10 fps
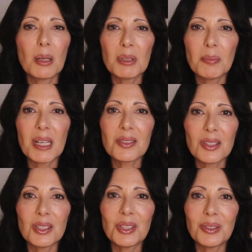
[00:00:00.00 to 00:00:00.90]

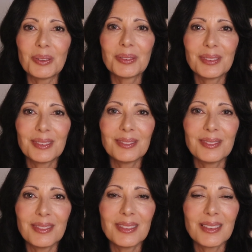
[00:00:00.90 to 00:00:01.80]
best to do.
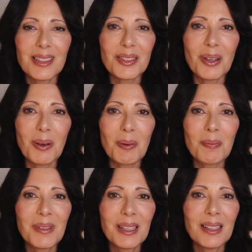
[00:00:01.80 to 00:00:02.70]
So
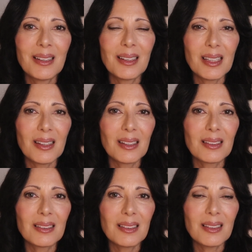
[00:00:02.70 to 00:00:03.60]

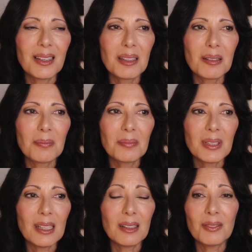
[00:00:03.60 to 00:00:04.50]
yeah,
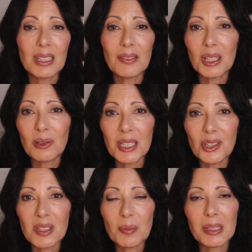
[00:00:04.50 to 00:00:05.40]
again, if you have any
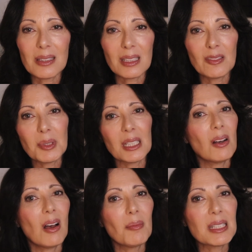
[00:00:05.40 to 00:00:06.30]
questions, please leave them in the
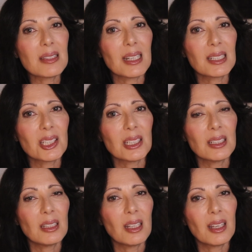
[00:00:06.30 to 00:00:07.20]
comments
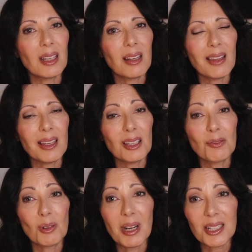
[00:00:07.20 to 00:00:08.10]
section, and thank you
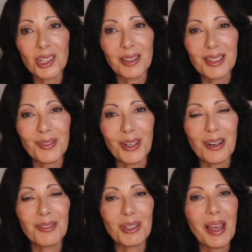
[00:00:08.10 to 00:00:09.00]
for watching this
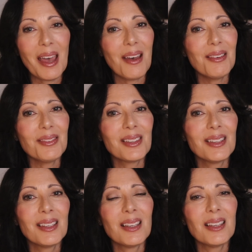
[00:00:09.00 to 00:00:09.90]
far if you have.
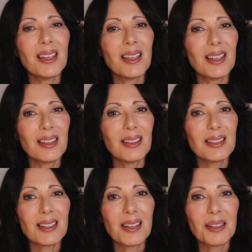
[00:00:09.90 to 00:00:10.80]

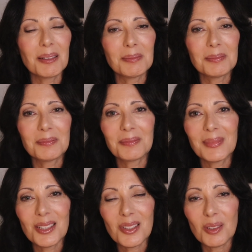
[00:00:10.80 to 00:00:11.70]
And
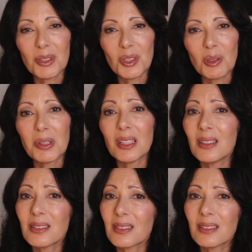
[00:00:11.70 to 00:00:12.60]
I just wish you
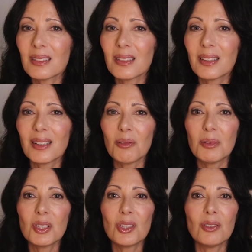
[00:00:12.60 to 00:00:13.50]
peace, and I
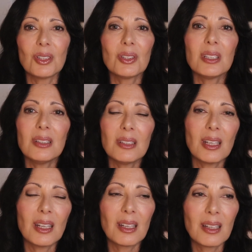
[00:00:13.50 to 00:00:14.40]
wish you good,
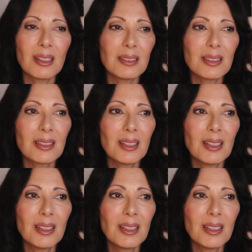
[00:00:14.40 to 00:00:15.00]
and